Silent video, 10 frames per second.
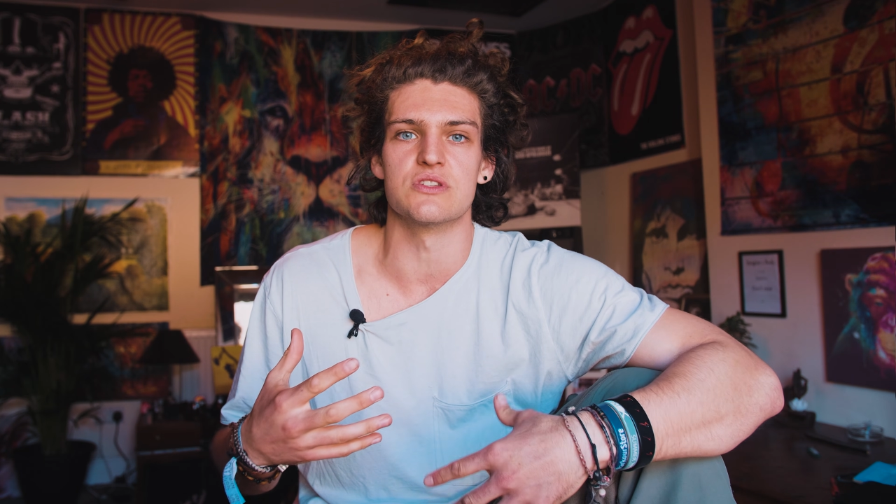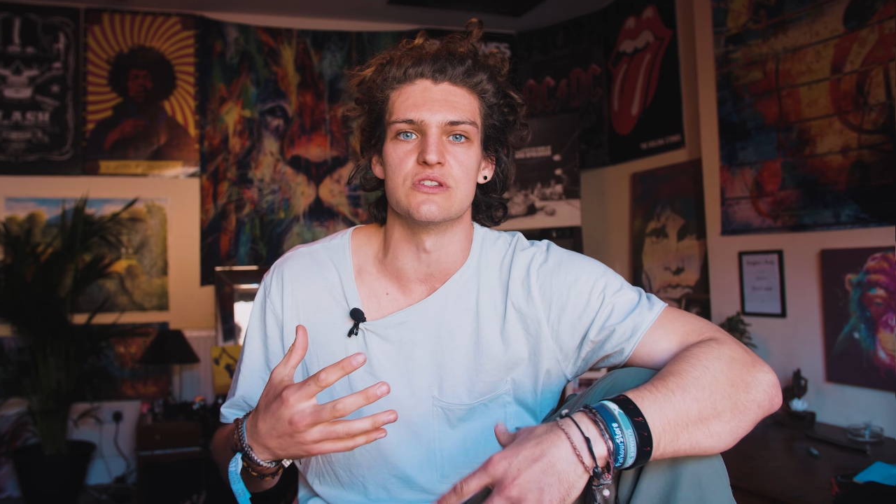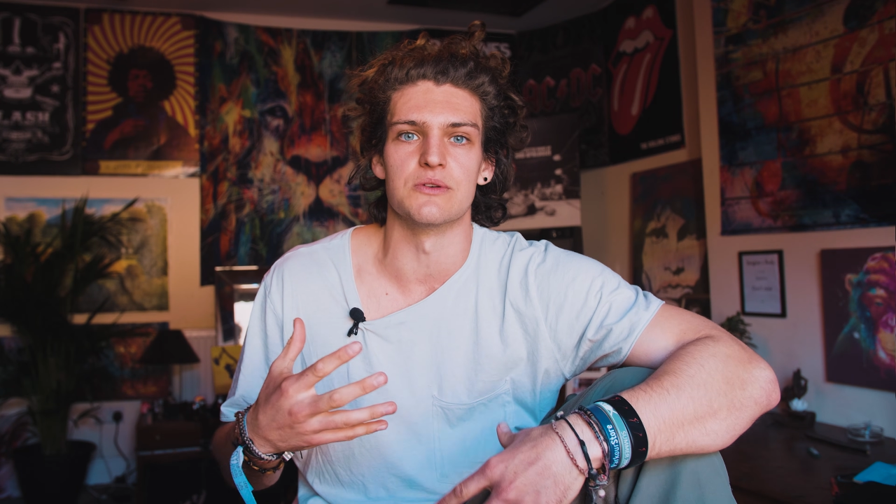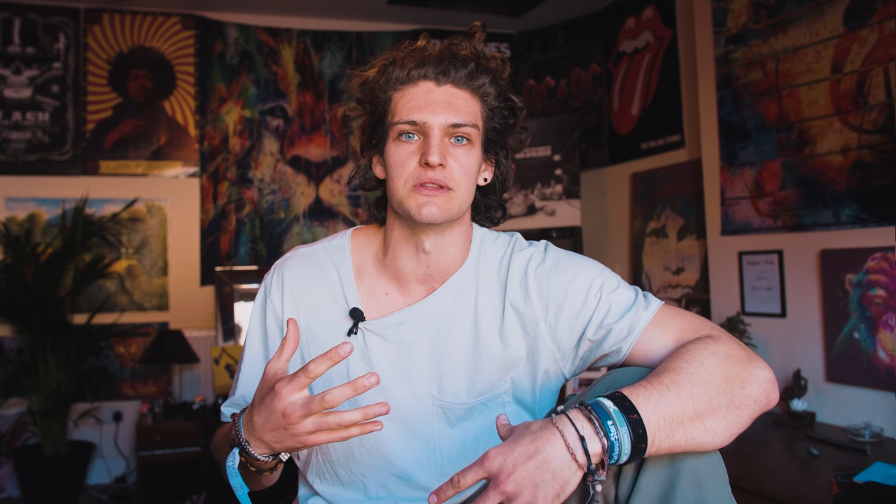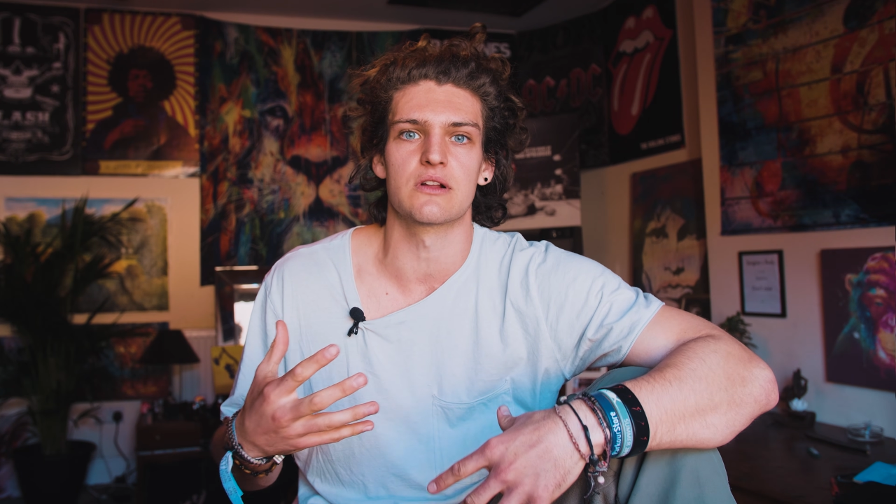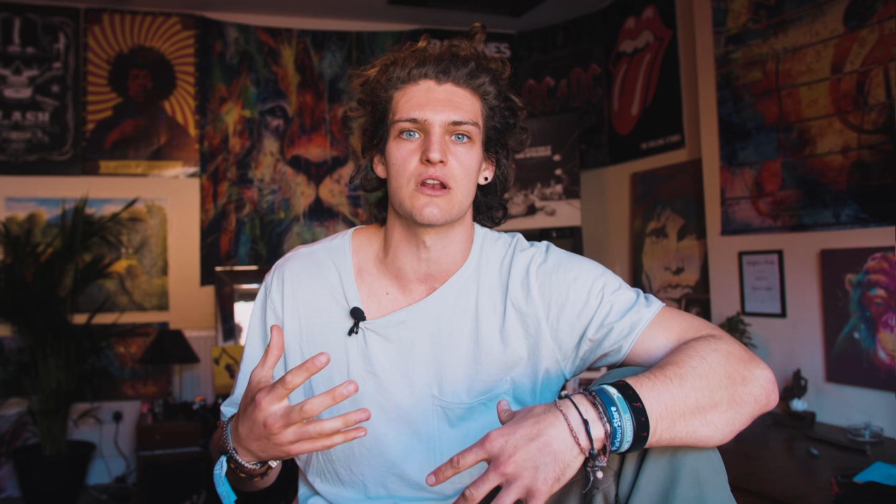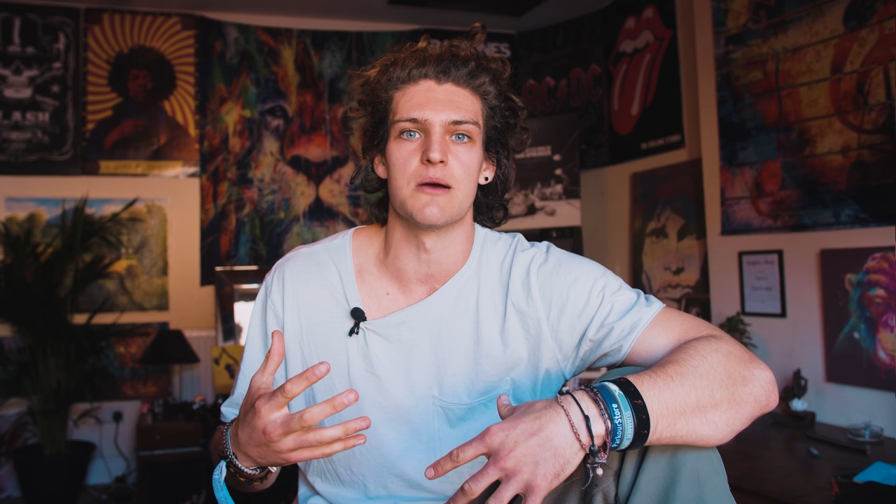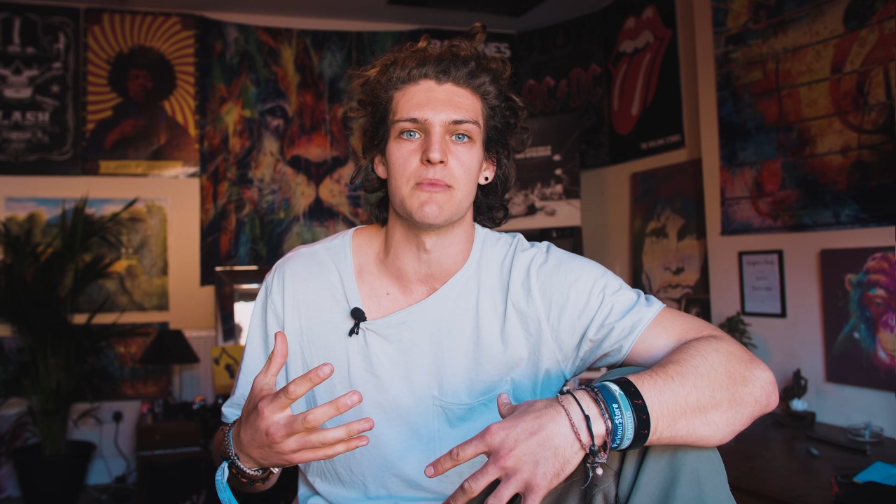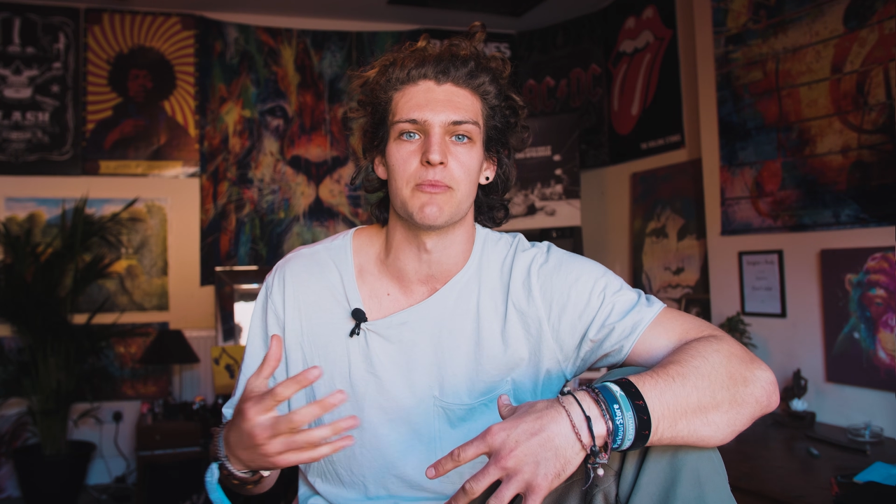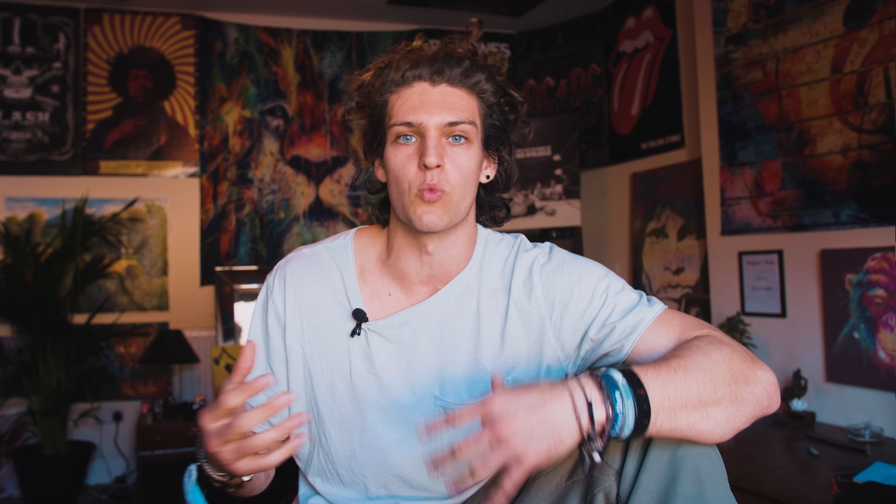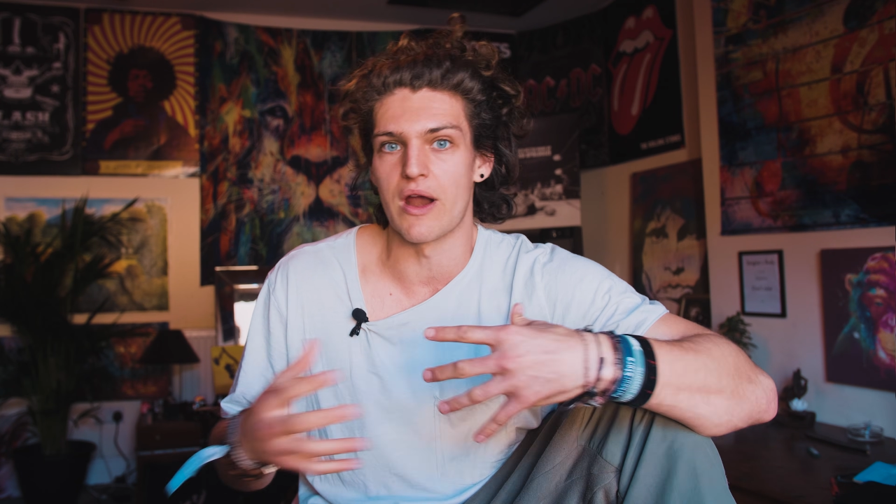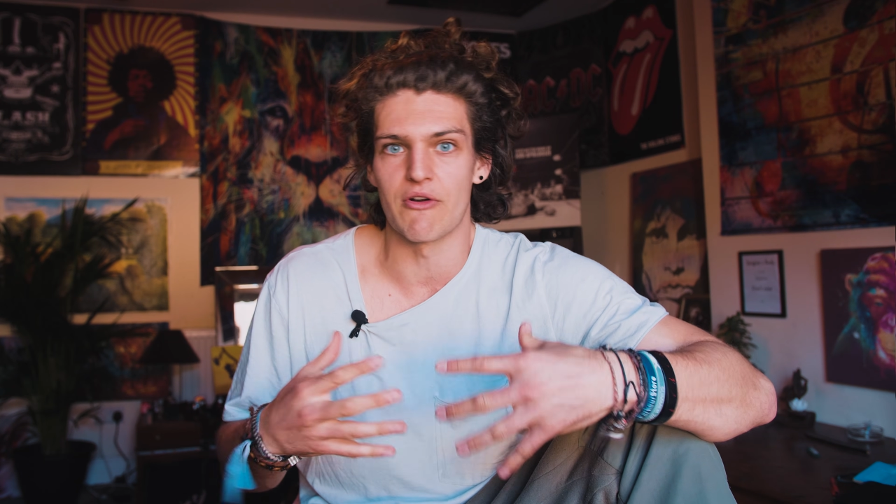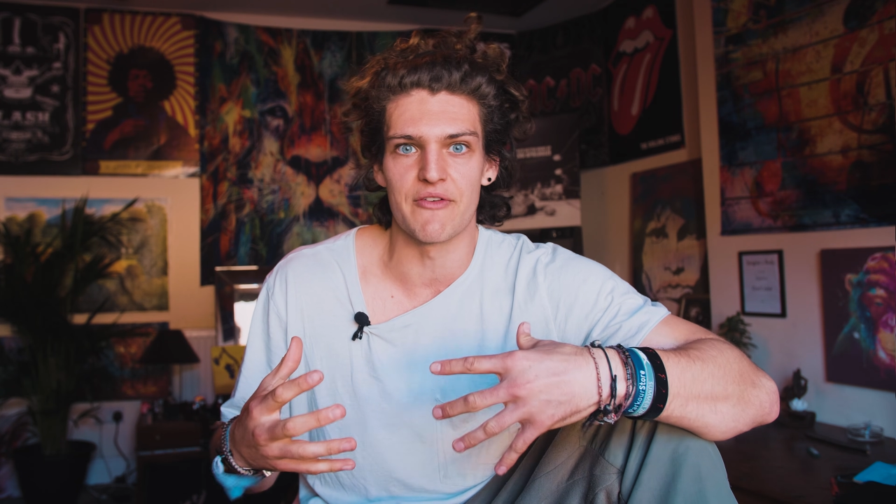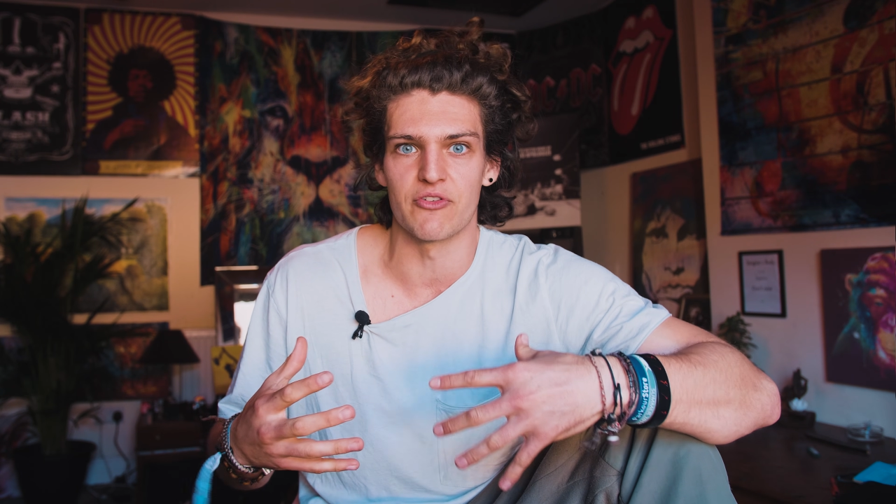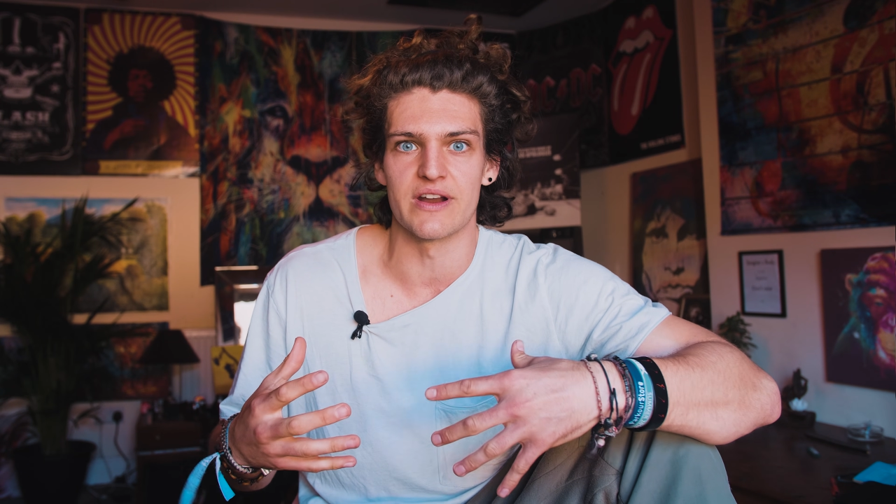to doing the climb up
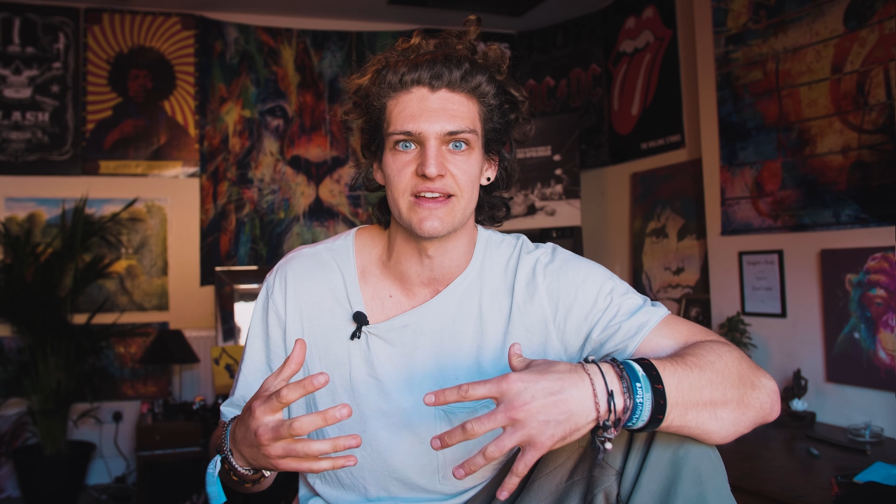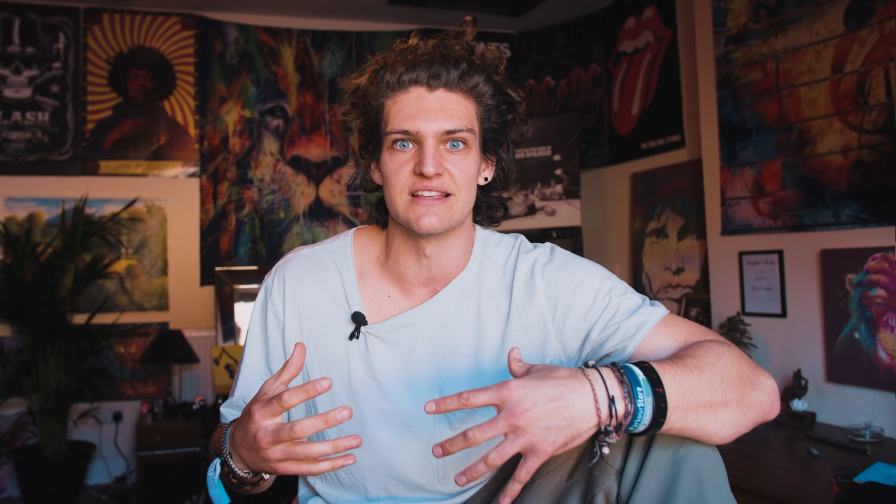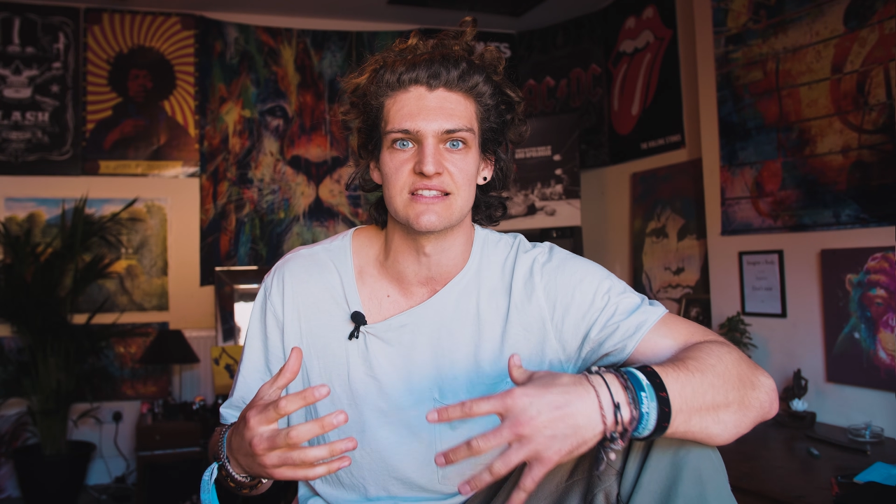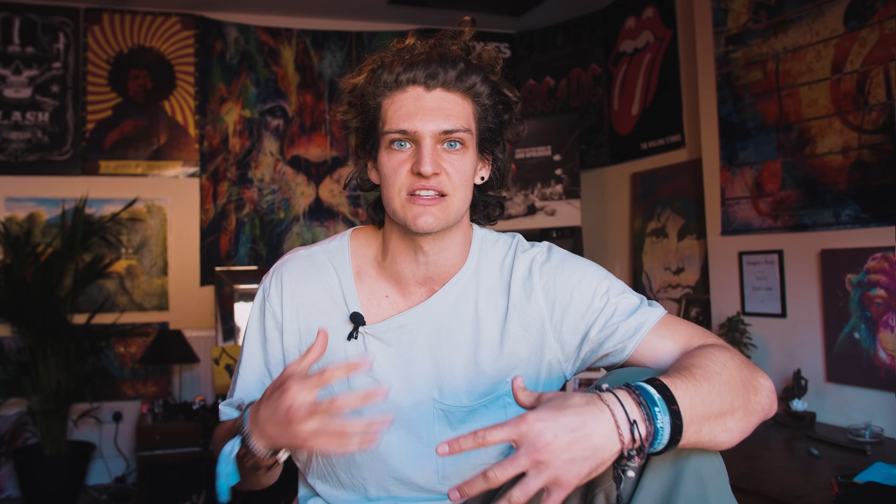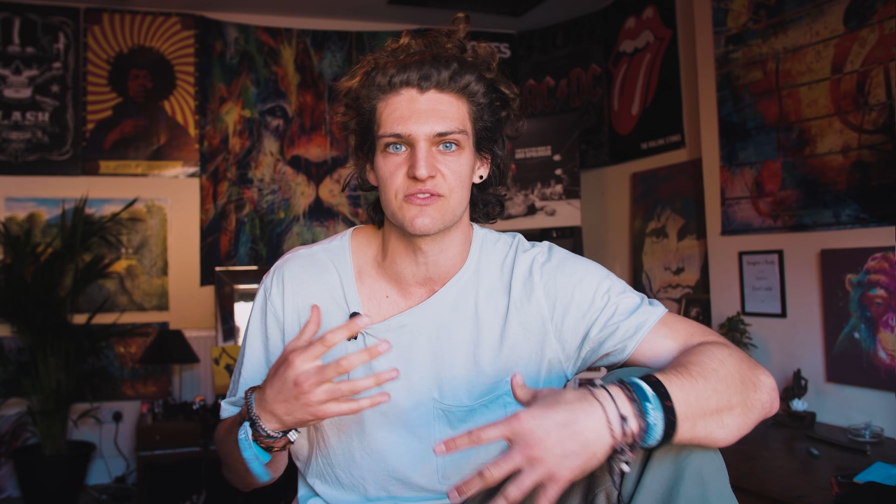wherever it is, as